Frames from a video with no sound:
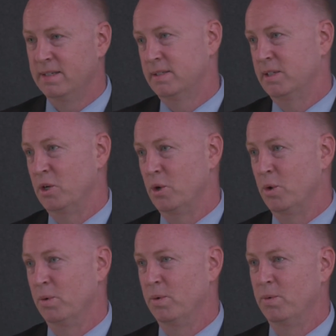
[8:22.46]

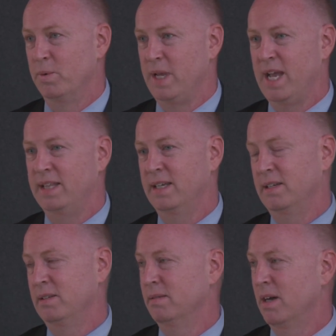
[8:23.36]
So we had
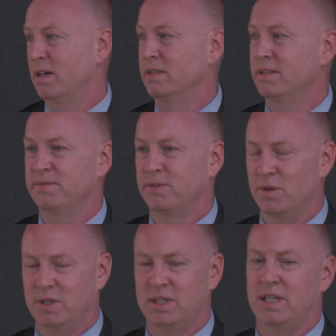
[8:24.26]
to hunt for
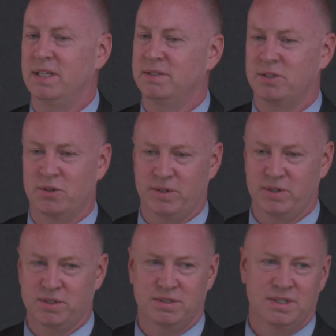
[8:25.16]
all the
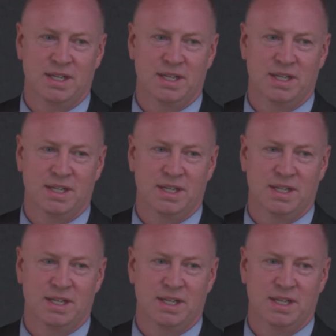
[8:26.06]
servers,